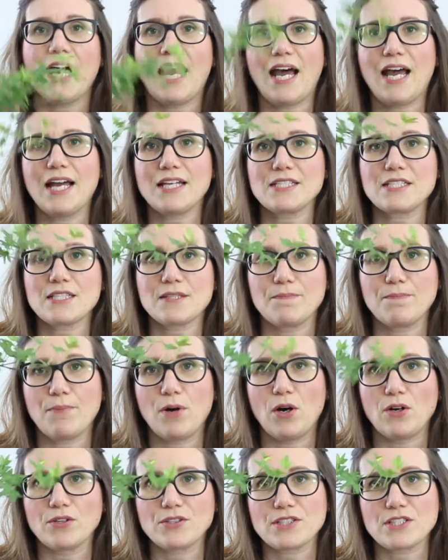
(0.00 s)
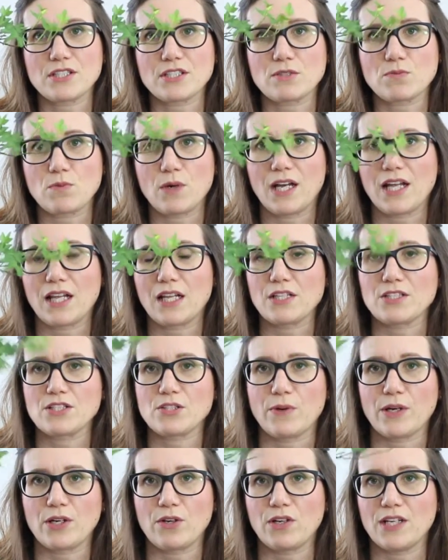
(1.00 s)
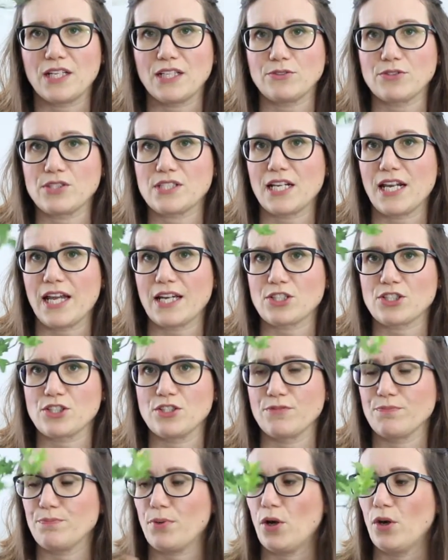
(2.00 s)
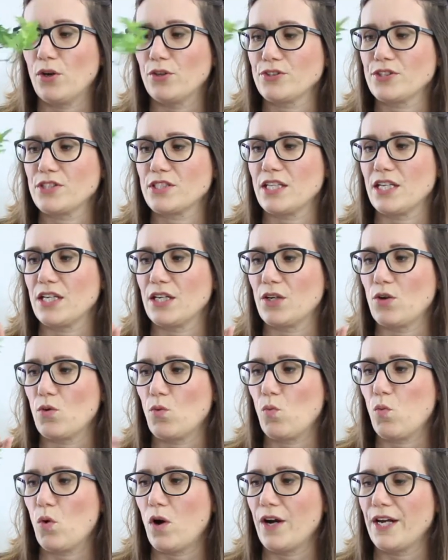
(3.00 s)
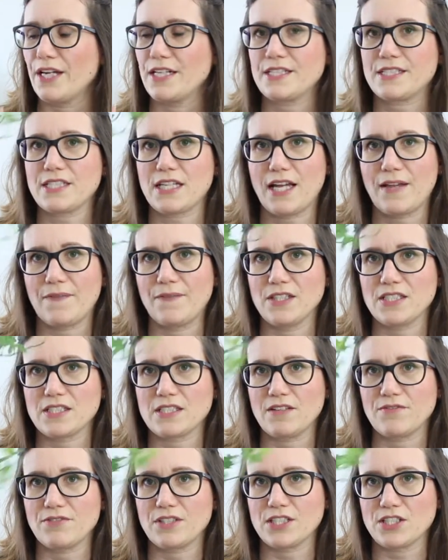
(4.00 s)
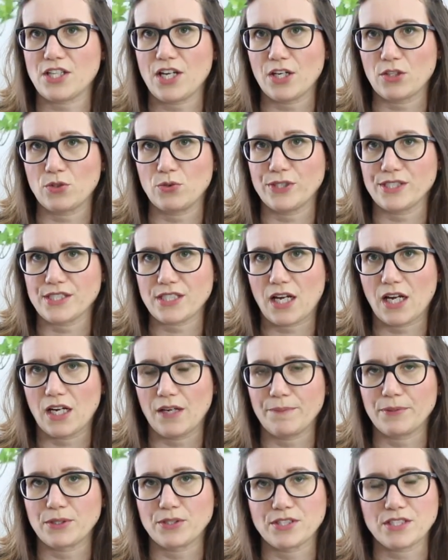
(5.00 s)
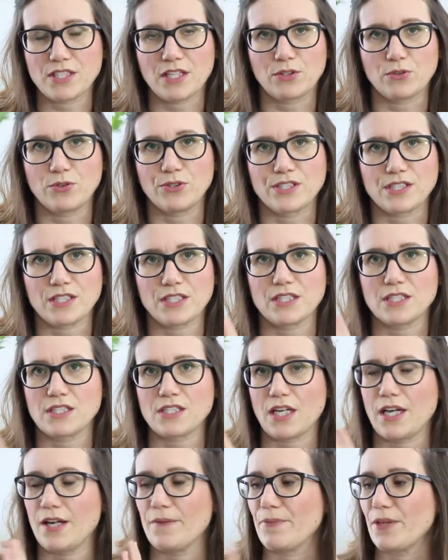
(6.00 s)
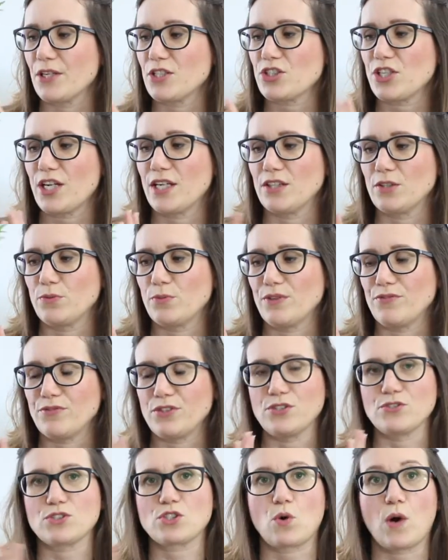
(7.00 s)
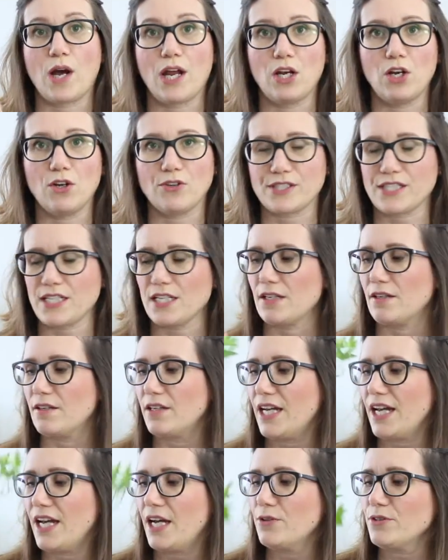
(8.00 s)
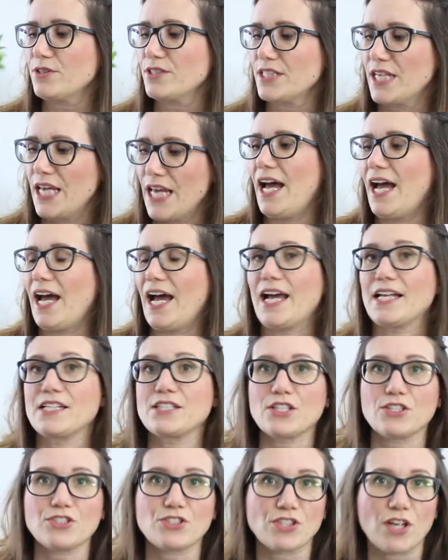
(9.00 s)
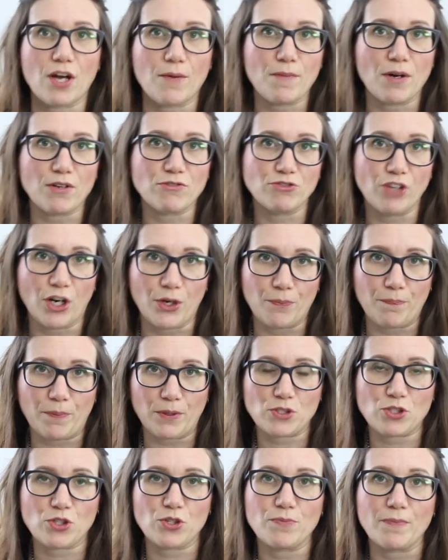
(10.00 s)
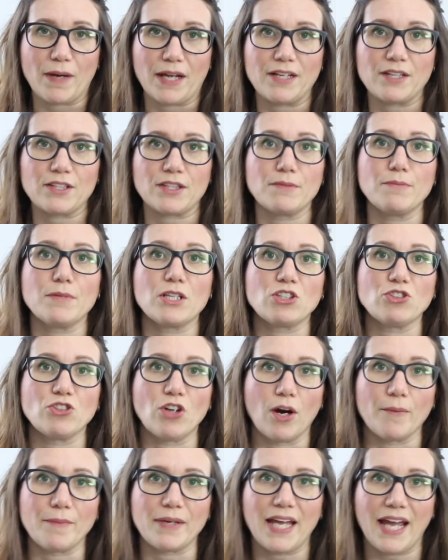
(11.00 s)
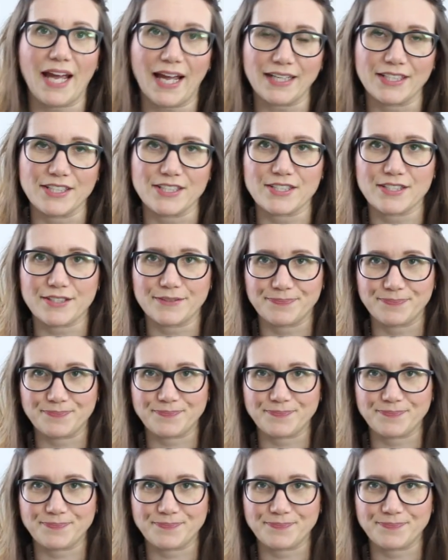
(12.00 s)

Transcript: And some pots as well, so I got a little selection of pots in white and this lovely turquoise colour, because turquoise is a shade that we've used quite a lot in our house, and some rope to make the macrame hangers.